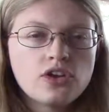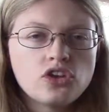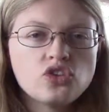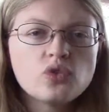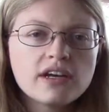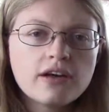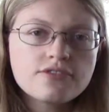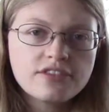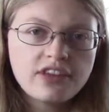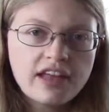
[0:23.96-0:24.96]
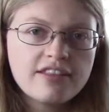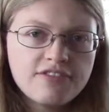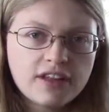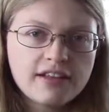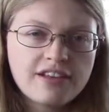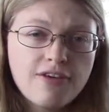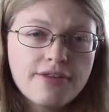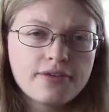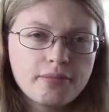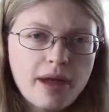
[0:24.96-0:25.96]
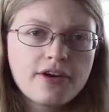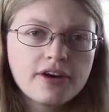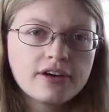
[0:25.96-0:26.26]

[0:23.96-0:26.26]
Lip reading: you can understand the feelings of others better.